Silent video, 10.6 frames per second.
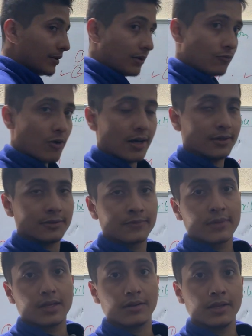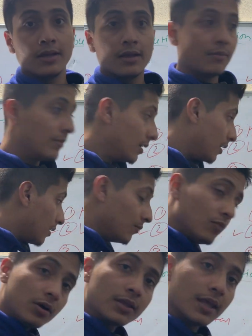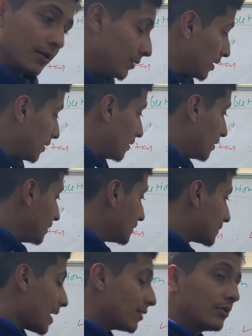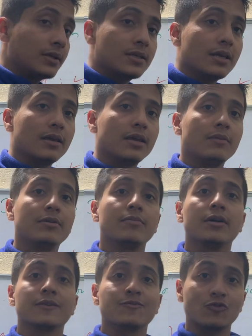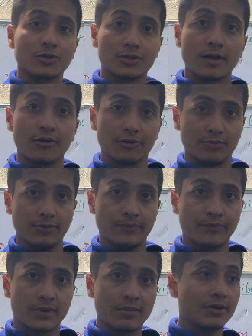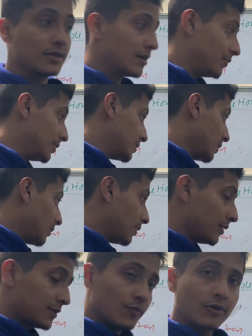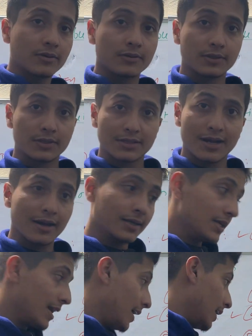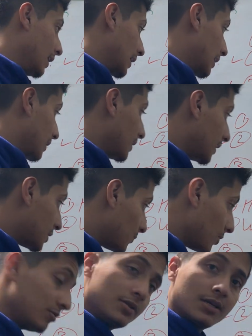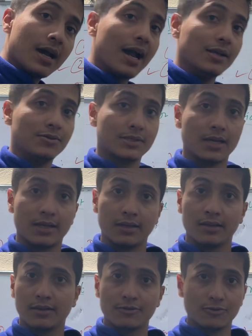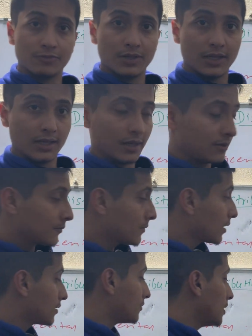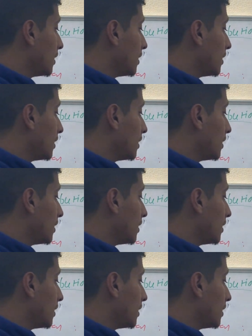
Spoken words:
in water, right? But among them, ethanol is even much more soluble because of its smaller size and exposed hydroxyl group in it. So